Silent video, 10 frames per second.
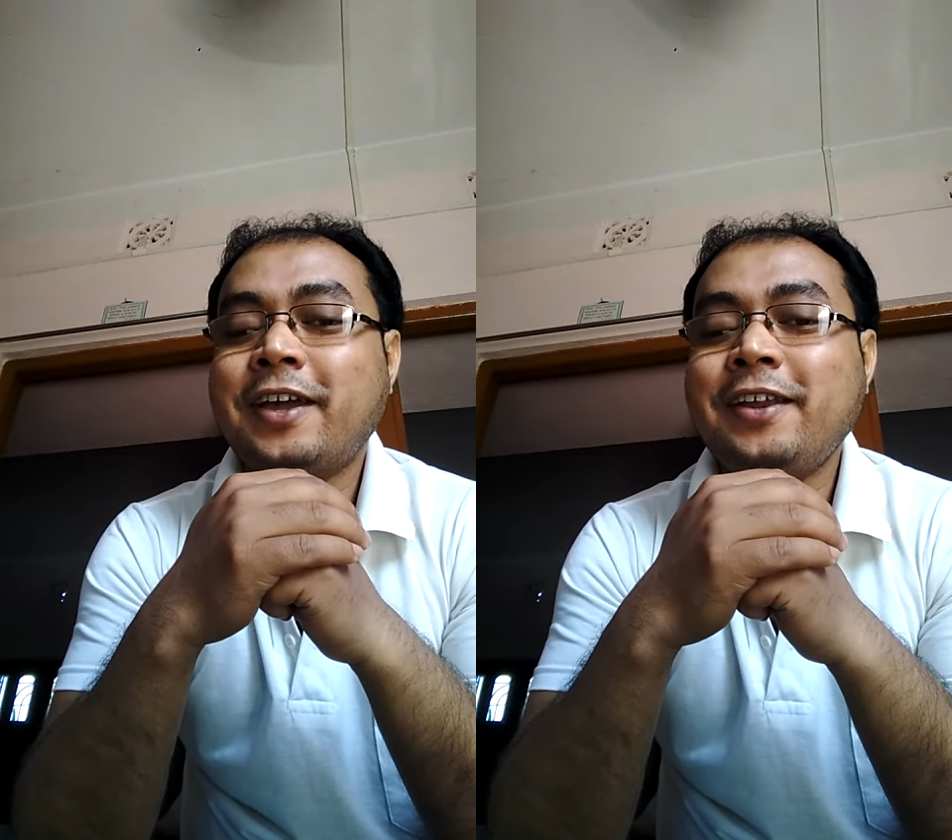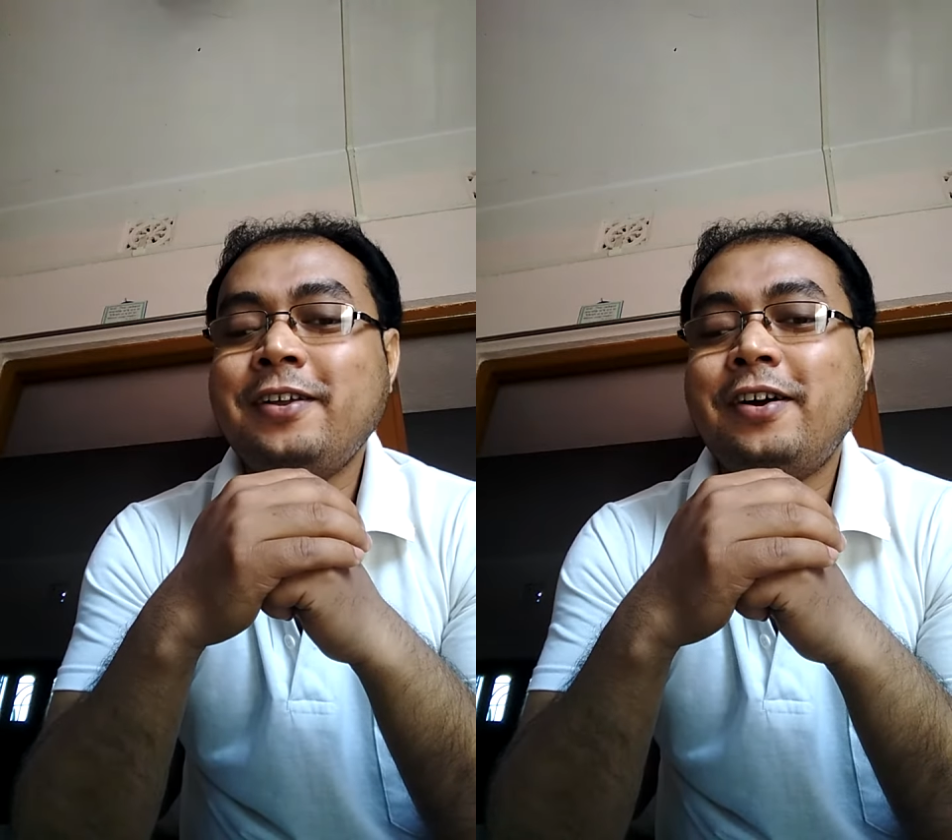
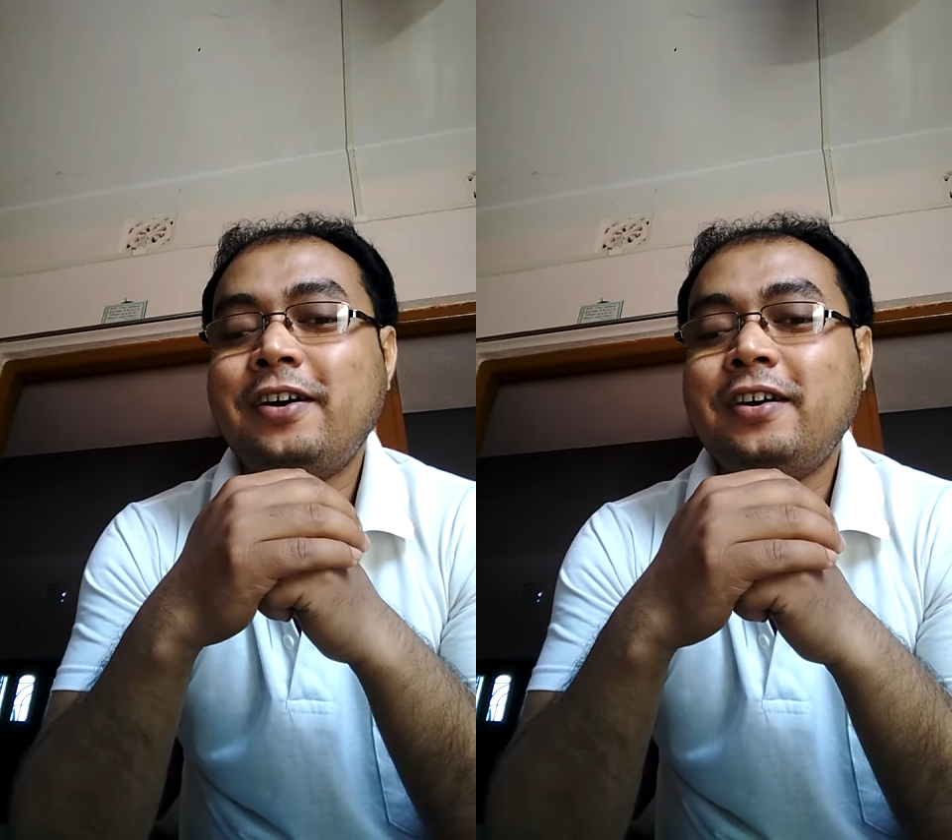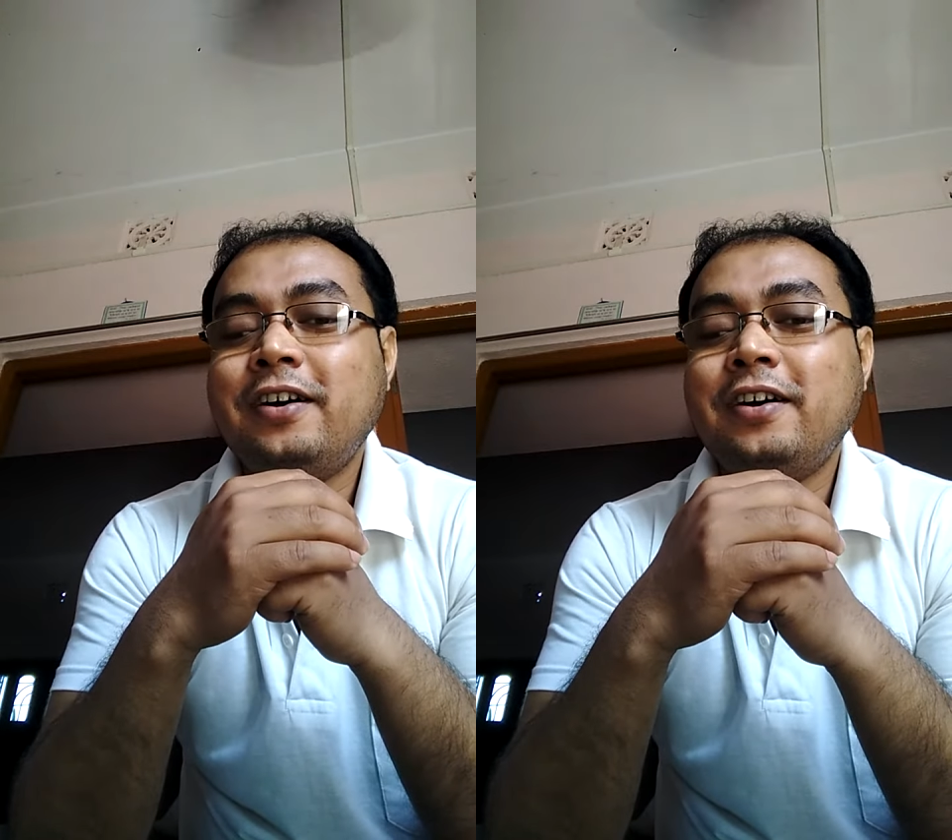again,
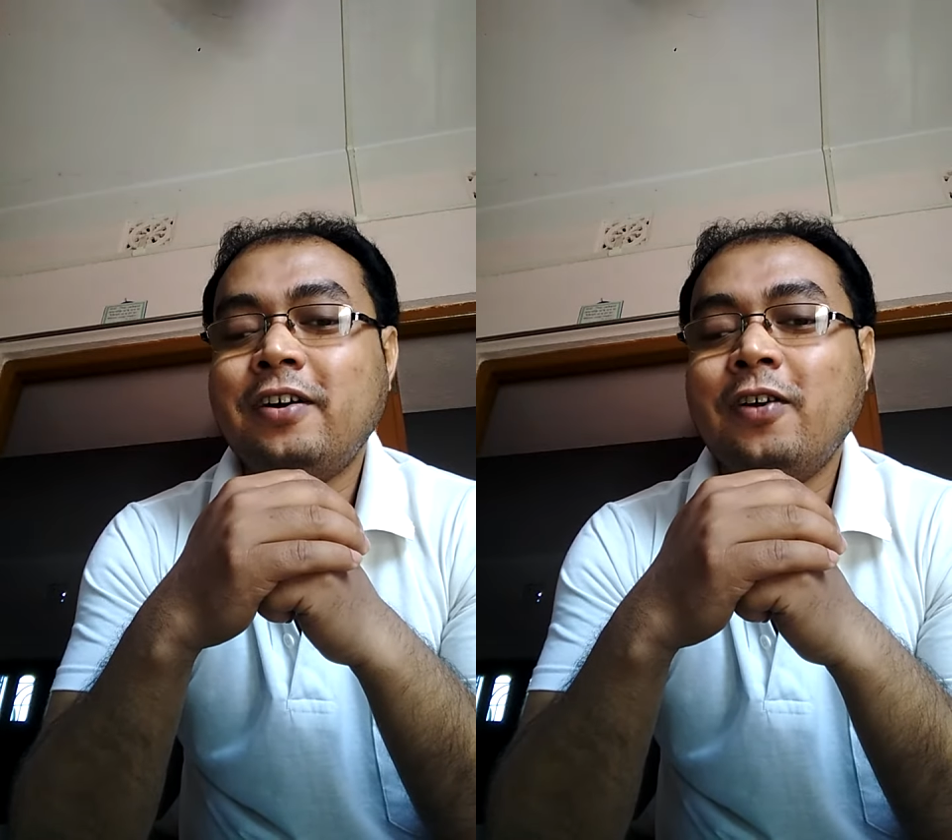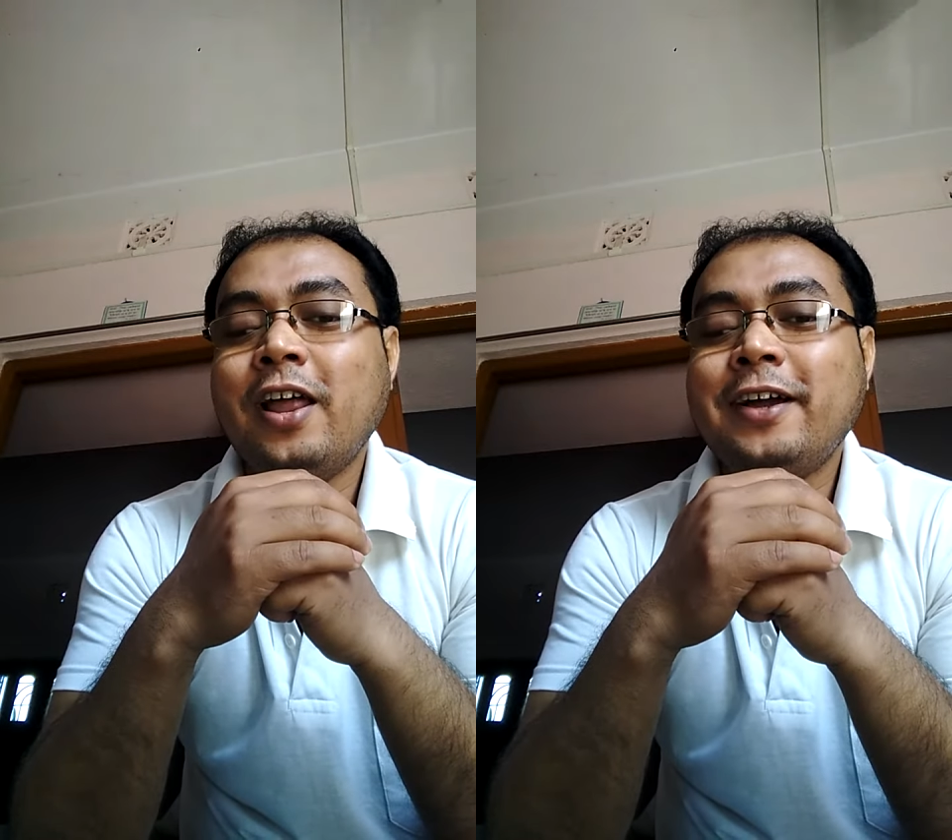
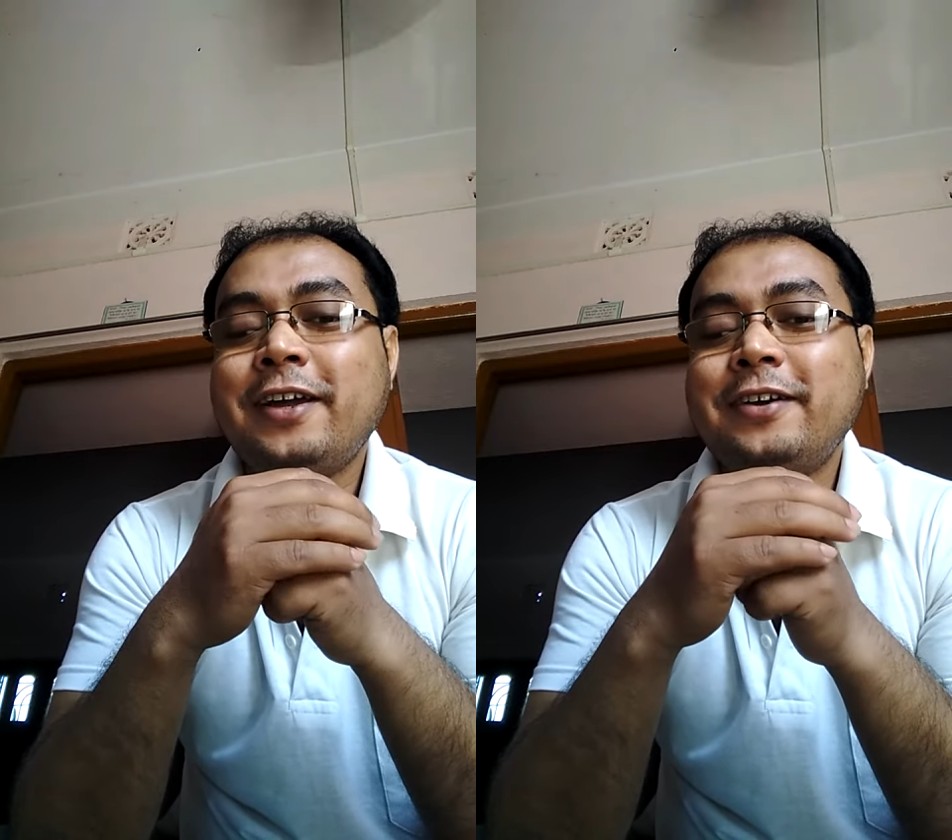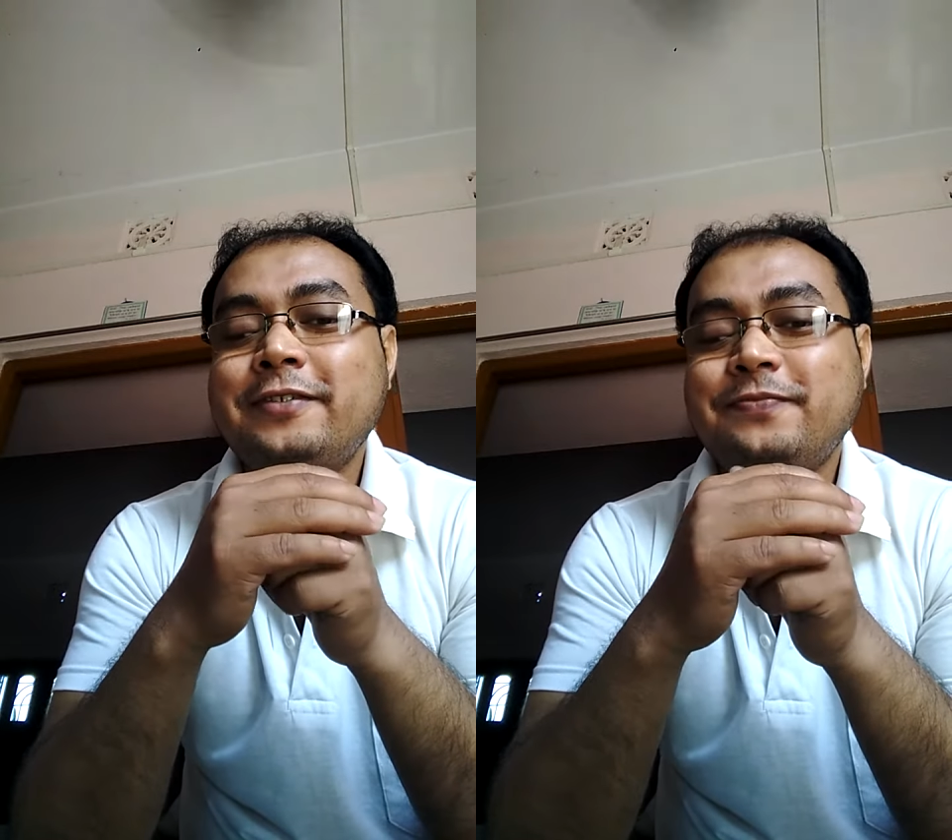good luck.